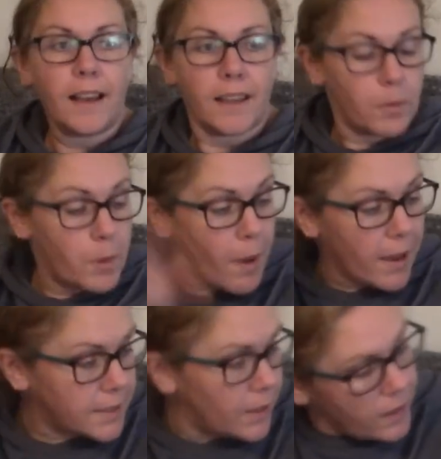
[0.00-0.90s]
he'll be
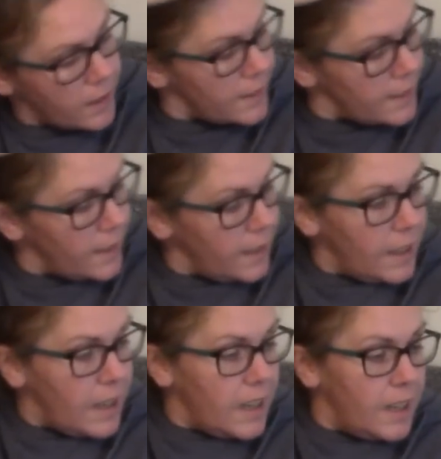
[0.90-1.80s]
back soon.
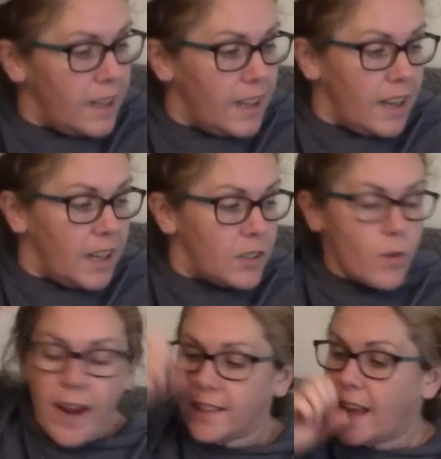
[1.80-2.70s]

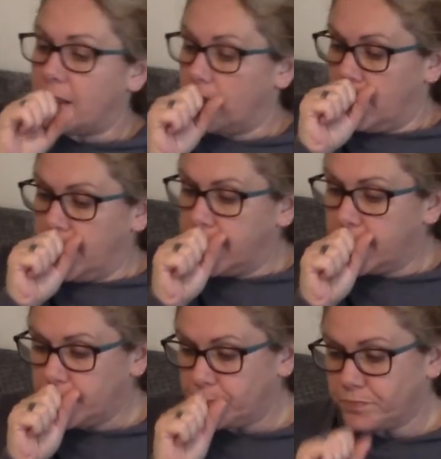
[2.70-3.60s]
Right then.